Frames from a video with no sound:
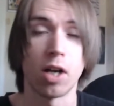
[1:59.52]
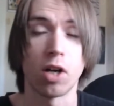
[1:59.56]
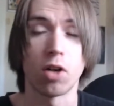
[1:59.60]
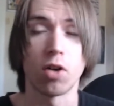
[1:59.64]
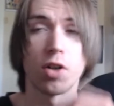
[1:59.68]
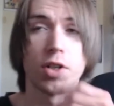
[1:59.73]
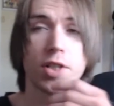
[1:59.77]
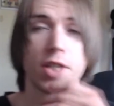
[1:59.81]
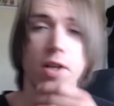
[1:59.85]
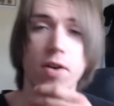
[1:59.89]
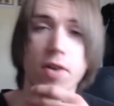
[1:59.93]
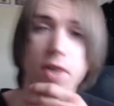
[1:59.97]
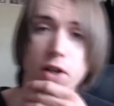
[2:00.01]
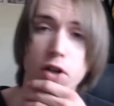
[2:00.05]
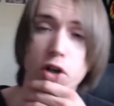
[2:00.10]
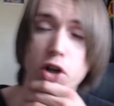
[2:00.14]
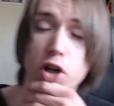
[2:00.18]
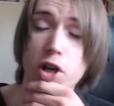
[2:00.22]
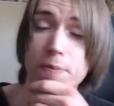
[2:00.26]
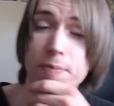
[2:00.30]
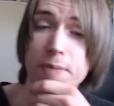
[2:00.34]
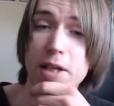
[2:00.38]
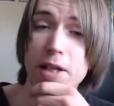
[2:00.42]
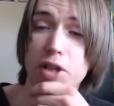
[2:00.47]
Of course, there
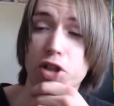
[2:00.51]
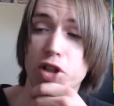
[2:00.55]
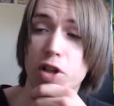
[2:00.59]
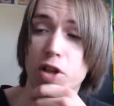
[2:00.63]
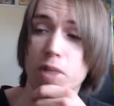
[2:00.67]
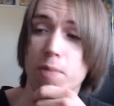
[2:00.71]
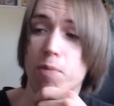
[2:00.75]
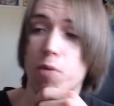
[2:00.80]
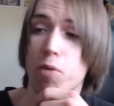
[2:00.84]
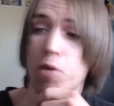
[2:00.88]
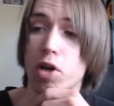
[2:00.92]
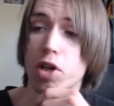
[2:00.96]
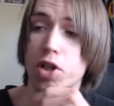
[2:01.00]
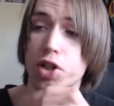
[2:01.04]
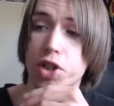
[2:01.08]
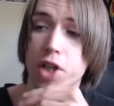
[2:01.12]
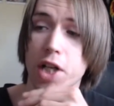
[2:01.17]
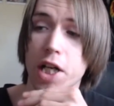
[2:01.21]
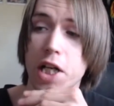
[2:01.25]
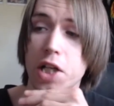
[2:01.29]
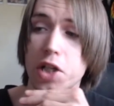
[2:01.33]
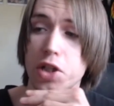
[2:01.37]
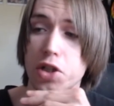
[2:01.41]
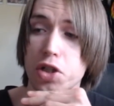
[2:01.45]
could be some more
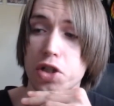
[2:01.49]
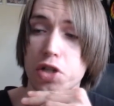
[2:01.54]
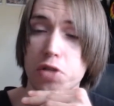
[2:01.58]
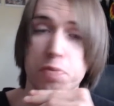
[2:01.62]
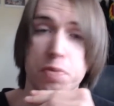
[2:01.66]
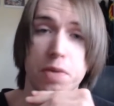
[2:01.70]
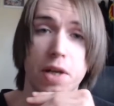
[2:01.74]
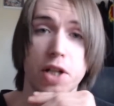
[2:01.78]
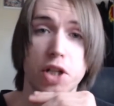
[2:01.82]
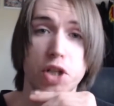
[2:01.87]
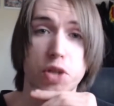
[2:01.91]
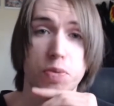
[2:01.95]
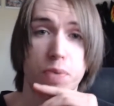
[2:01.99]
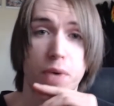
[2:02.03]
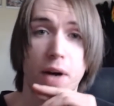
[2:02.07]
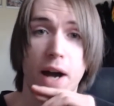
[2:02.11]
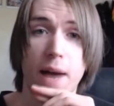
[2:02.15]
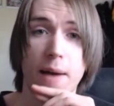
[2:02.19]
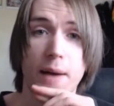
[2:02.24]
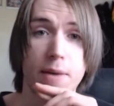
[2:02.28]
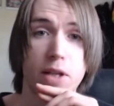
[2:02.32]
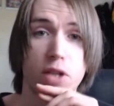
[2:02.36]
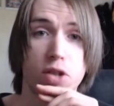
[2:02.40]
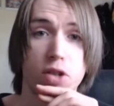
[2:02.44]
changes. I just
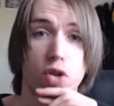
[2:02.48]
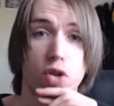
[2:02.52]
probably